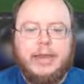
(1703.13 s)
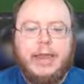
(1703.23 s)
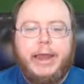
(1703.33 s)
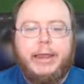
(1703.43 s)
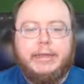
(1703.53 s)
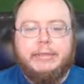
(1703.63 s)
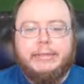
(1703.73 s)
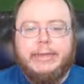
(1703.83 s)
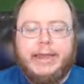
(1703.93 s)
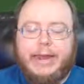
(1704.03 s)
and I can
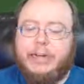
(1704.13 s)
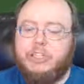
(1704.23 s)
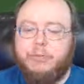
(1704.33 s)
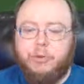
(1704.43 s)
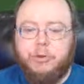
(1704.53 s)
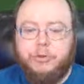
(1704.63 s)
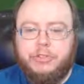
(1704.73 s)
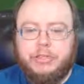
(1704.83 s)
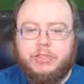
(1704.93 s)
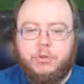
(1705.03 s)
see it actually pulled all
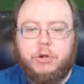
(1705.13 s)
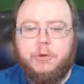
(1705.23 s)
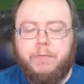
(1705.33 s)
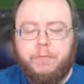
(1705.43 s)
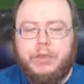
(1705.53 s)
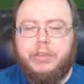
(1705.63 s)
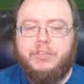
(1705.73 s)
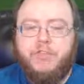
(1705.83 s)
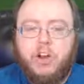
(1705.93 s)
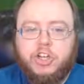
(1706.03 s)
those things through
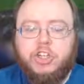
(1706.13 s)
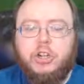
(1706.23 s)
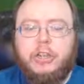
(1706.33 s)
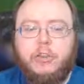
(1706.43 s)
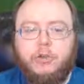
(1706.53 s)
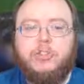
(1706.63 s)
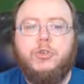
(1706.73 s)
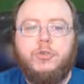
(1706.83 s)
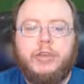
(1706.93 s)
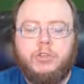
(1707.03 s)
because functionally those
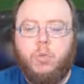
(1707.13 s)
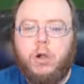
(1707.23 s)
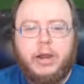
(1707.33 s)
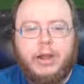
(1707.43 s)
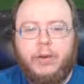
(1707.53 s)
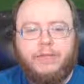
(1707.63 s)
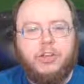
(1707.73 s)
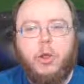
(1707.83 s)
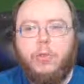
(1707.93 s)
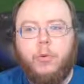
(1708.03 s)
two things work. I don't have to
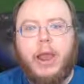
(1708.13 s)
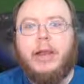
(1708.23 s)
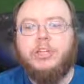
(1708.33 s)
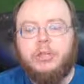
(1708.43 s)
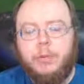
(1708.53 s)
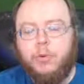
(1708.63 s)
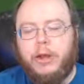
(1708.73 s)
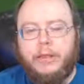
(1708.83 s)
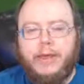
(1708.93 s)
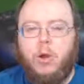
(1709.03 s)
go through actually
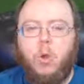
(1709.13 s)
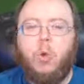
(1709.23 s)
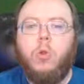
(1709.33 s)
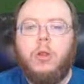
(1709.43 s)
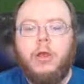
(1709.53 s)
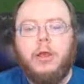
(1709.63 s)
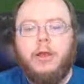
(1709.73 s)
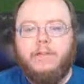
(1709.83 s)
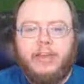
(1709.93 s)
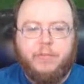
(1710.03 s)
upgrading that whole
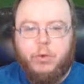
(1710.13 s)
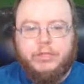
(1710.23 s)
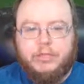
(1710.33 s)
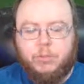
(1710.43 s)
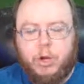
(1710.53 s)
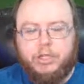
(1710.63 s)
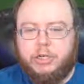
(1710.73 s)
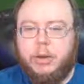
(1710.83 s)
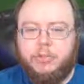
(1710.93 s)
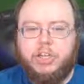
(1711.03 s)
5.6
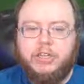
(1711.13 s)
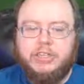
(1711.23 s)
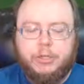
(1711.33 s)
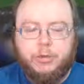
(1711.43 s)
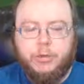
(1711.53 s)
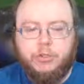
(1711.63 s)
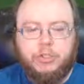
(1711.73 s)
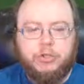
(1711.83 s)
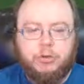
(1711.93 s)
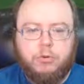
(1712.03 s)
project. I'm just going to steal those
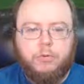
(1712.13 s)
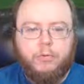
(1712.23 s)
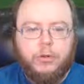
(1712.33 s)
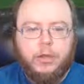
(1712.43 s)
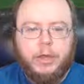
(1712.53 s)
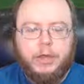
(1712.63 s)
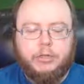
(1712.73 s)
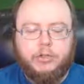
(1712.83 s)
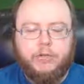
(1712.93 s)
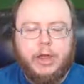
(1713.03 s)
two
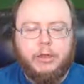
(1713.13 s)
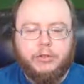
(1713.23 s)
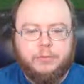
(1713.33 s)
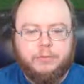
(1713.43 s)
files.